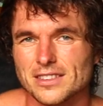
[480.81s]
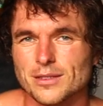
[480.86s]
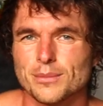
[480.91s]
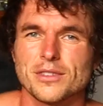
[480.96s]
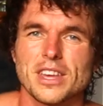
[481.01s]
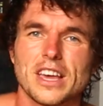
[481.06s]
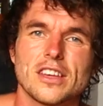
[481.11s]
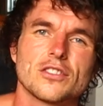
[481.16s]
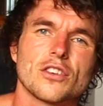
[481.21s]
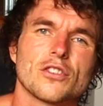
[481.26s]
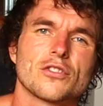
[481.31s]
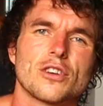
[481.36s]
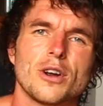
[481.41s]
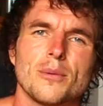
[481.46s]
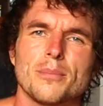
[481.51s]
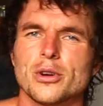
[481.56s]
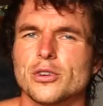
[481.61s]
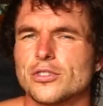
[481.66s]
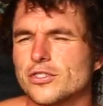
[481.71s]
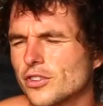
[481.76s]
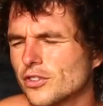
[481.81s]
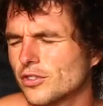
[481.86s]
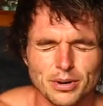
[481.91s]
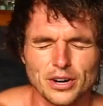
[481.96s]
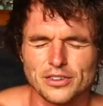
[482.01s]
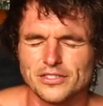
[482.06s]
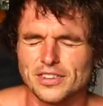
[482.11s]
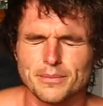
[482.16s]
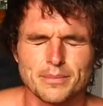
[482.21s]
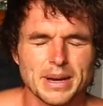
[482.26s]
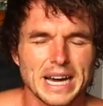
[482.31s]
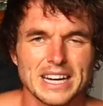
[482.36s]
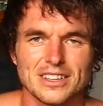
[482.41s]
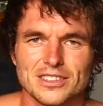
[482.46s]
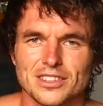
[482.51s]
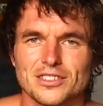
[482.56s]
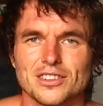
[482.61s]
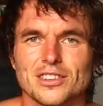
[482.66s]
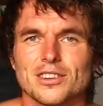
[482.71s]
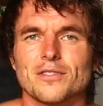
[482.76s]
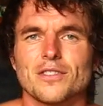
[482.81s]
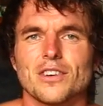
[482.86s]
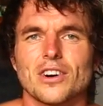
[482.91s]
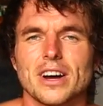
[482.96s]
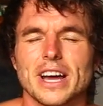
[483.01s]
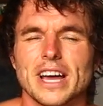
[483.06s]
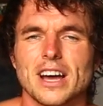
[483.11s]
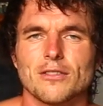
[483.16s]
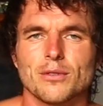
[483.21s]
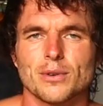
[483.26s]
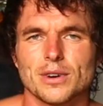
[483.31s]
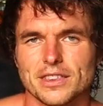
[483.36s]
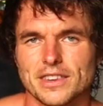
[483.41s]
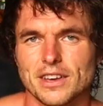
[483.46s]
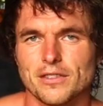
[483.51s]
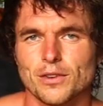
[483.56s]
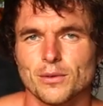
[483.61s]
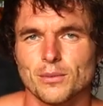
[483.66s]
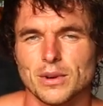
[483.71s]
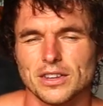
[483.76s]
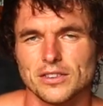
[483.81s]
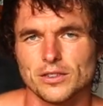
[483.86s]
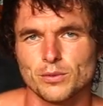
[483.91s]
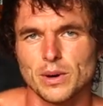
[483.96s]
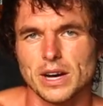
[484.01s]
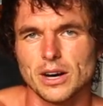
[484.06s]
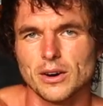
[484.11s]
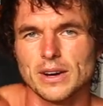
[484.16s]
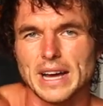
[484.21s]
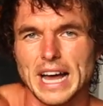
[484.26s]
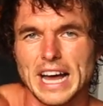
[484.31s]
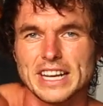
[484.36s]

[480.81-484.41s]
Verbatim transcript: some testosterone boosters, protein powders, and a variety of other different ones as well.